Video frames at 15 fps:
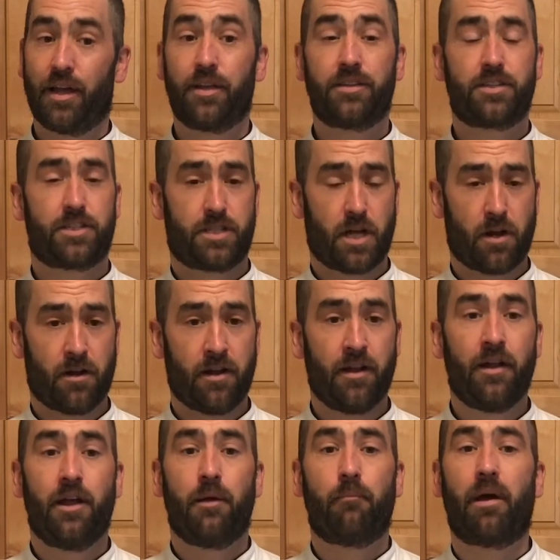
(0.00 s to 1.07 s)
Start
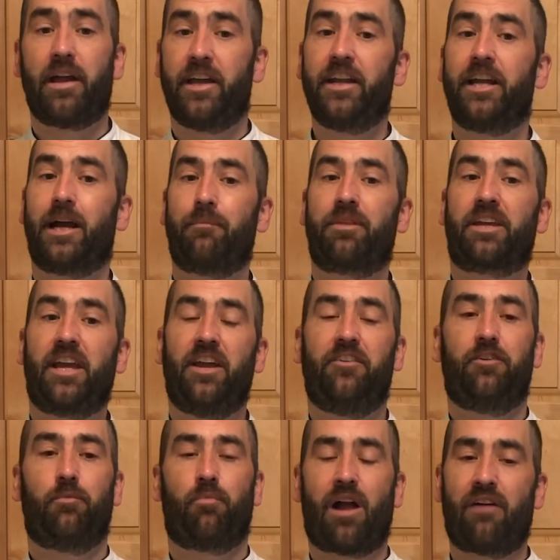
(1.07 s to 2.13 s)
by heating up the
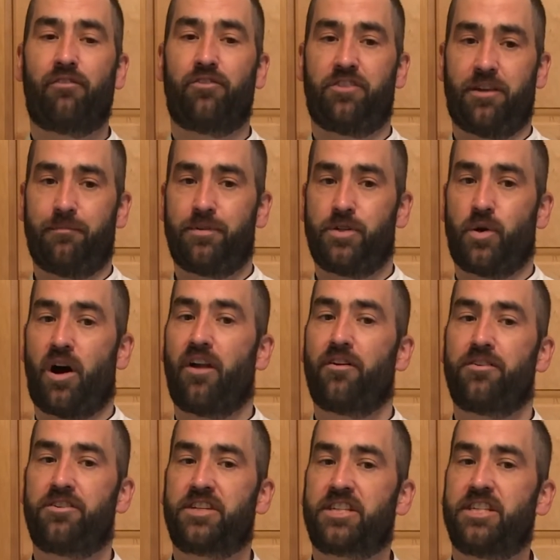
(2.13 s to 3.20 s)
Queso Bravo Dip to
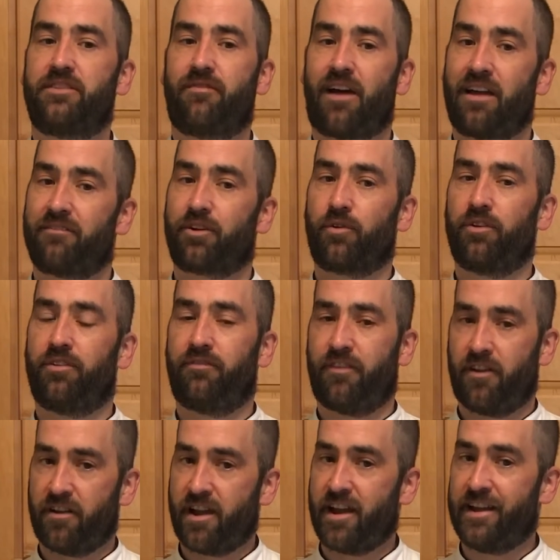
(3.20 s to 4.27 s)
165 degrees
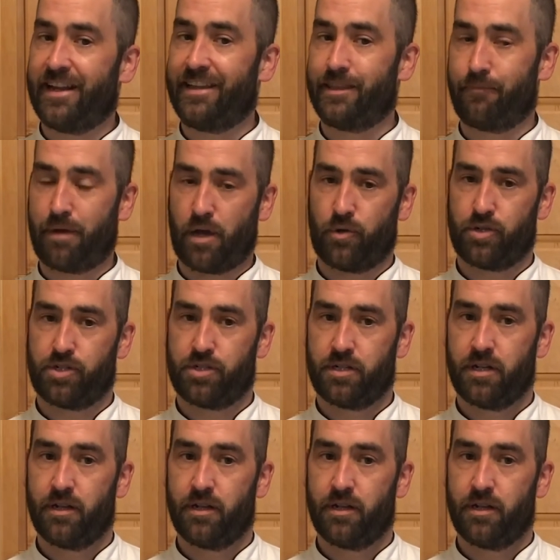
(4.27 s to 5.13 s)
Fahrenheit in the pouch.